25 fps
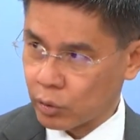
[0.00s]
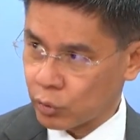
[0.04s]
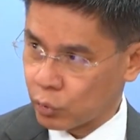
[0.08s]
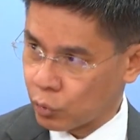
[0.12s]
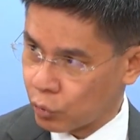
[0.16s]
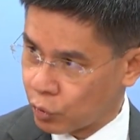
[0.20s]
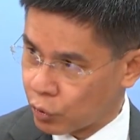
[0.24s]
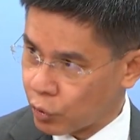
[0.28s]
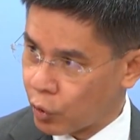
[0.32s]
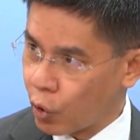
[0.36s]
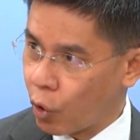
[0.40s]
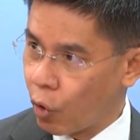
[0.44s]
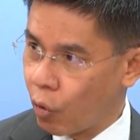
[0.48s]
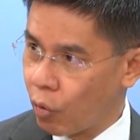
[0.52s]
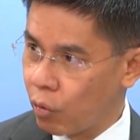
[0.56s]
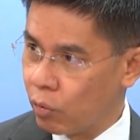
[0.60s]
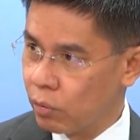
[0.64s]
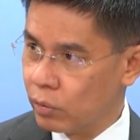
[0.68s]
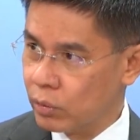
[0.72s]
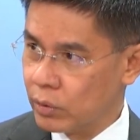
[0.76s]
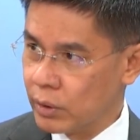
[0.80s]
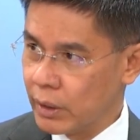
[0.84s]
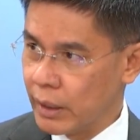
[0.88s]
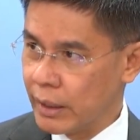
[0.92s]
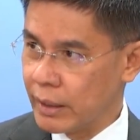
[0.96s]
to grow
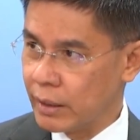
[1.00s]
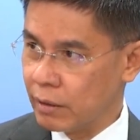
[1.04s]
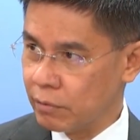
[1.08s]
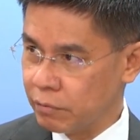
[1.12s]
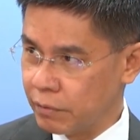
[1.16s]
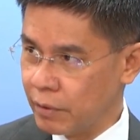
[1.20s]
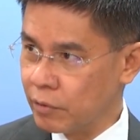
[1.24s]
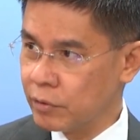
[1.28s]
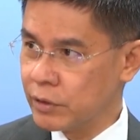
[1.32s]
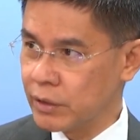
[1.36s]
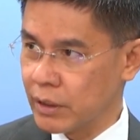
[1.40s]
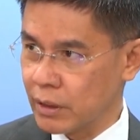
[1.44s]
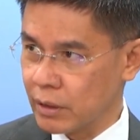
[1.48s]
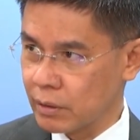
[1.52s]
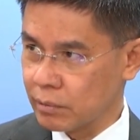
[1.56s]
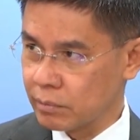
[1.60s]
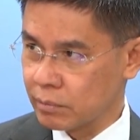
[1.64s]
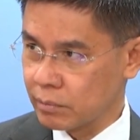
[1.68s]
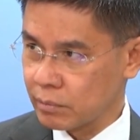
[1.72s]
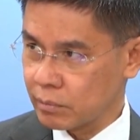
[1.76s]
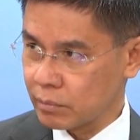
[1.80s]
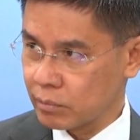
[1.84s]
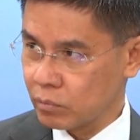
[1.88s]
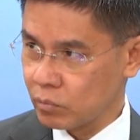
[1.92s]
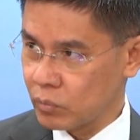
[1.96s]
in the future,
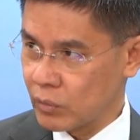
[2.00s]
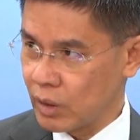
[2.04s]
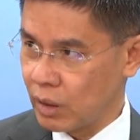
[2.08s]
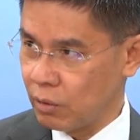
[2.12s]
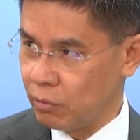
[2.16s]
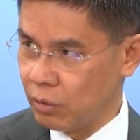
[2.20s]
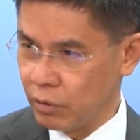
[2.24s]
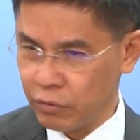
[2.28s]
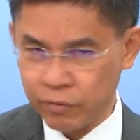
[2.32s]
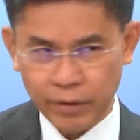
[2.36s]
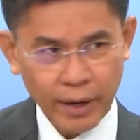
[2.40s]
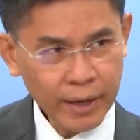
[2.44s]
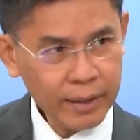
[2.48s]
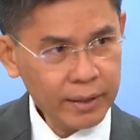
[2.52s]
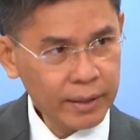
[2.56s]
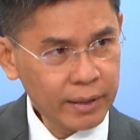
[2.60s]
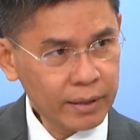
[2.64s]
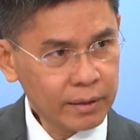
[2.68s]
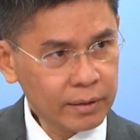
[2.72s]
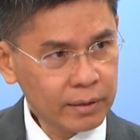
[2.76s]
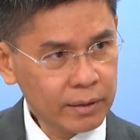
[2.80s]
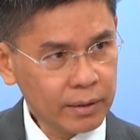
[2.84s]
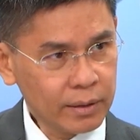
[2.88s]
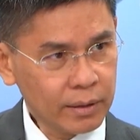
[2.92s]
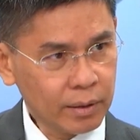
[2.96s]
uh,
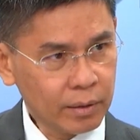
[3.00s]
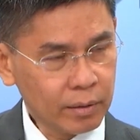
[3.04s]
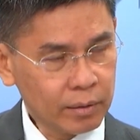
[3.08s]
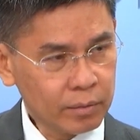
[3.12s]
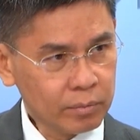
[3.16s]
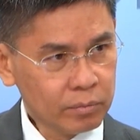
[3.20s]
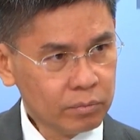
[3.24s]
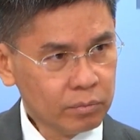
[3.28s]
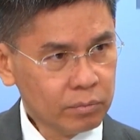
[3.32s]
reflecting the uh,